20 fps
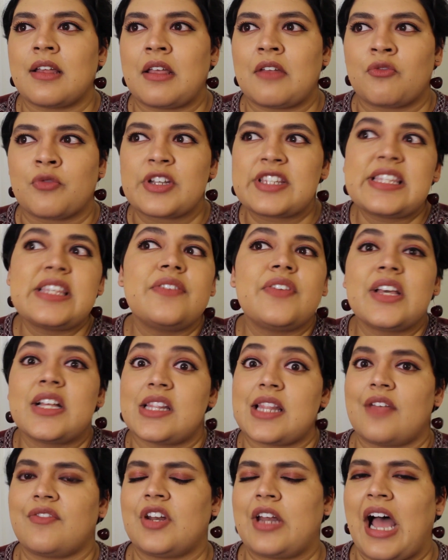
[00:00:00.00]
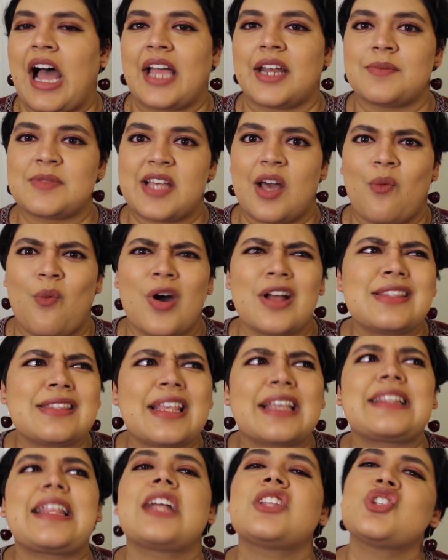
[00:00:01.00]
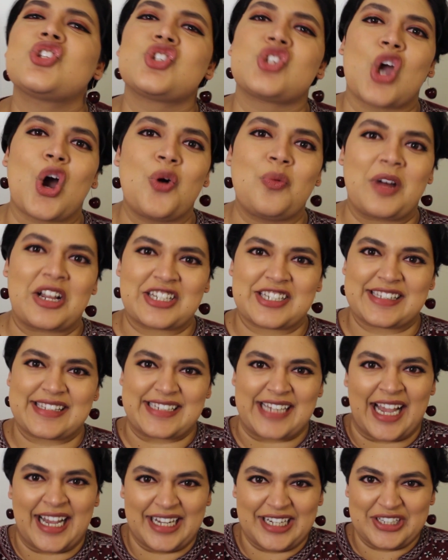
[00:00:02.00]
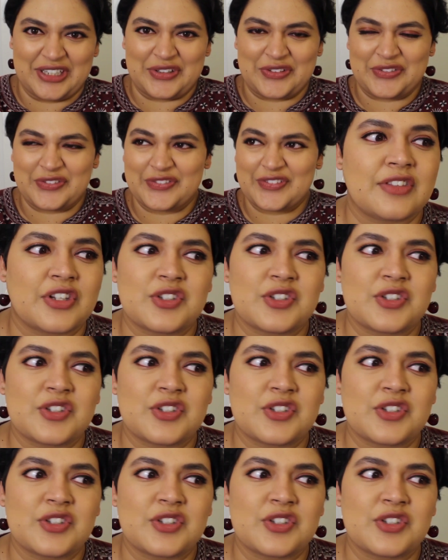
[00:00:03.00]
receiving 11 items at once, like that's so much stuff.